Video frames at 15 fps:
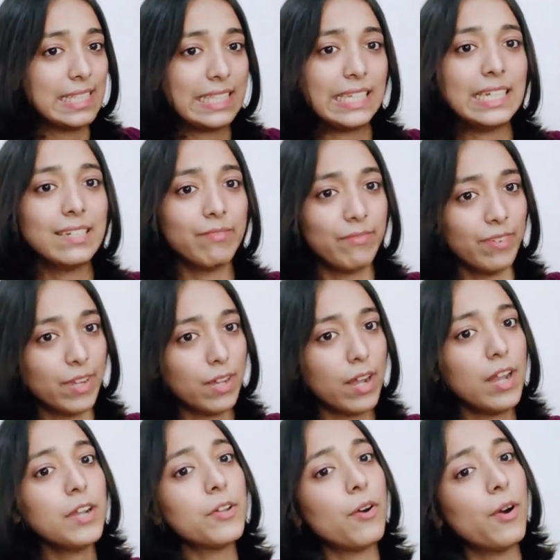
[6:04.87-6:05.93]
easy,
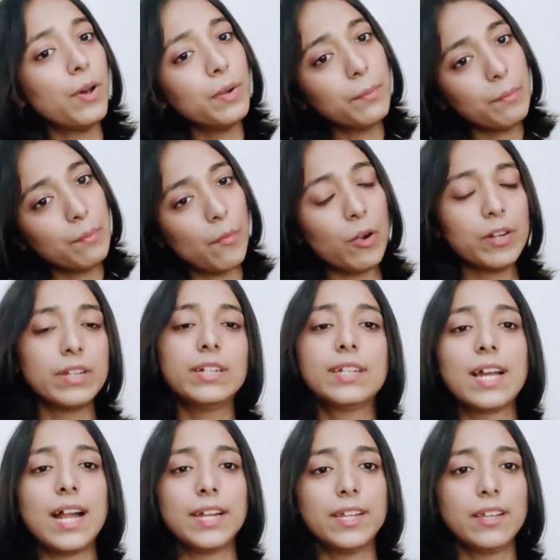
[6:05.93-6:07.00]
difficult or moderate
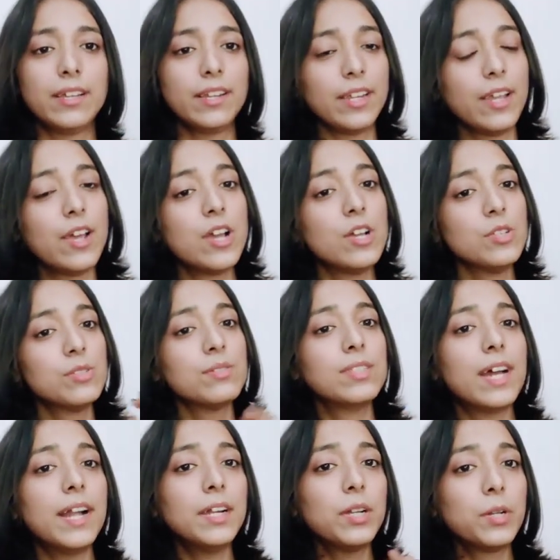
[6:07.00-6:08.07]
category, so
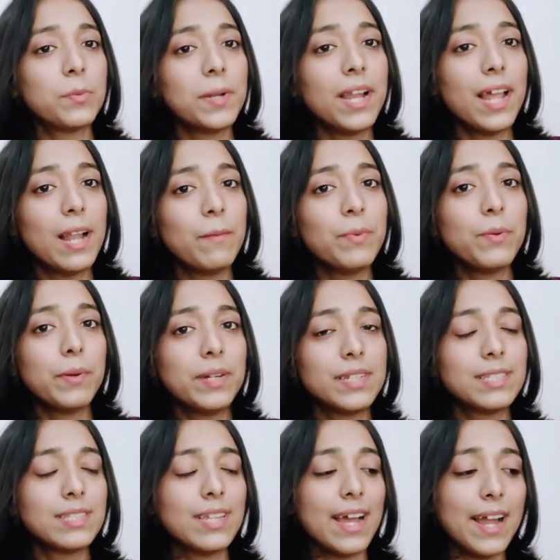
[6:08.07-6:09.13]
that it will help you
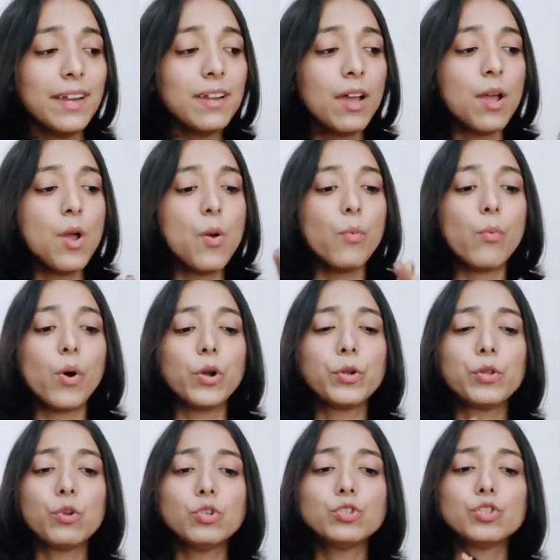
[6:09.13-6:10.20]
understand
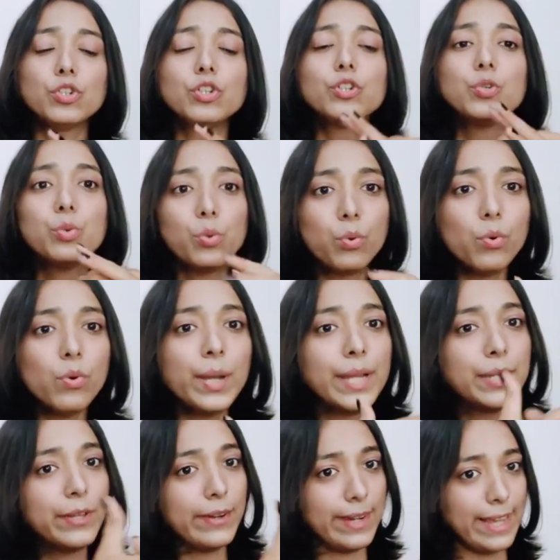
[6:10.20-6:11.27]
what you should do
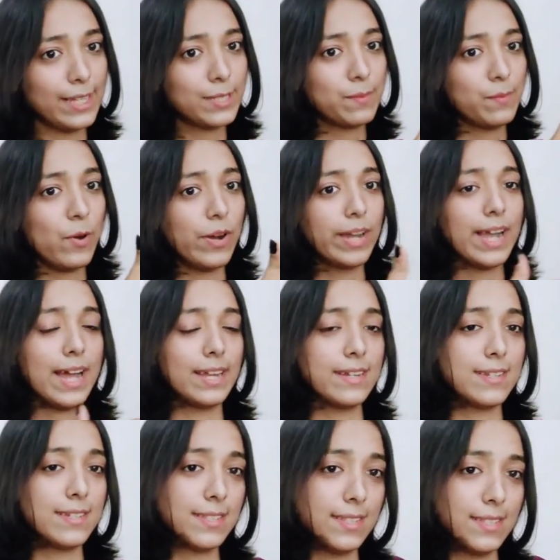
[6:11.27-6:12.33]
in your next mock
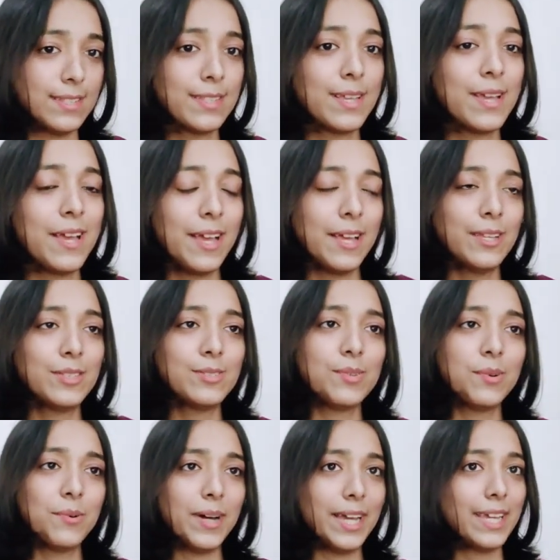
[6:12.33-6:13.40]
analysis.
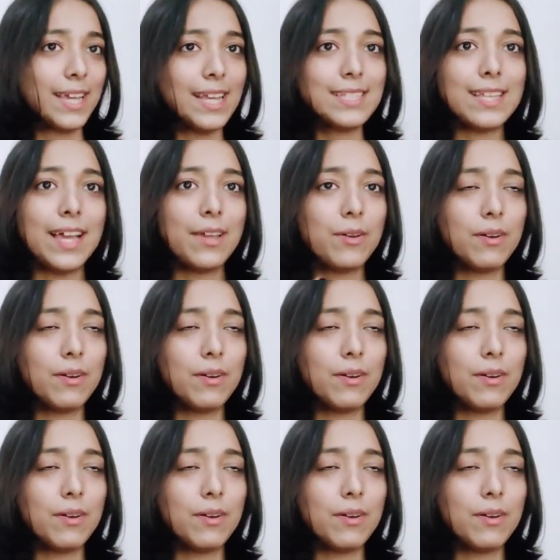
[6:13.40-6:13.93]
So I guess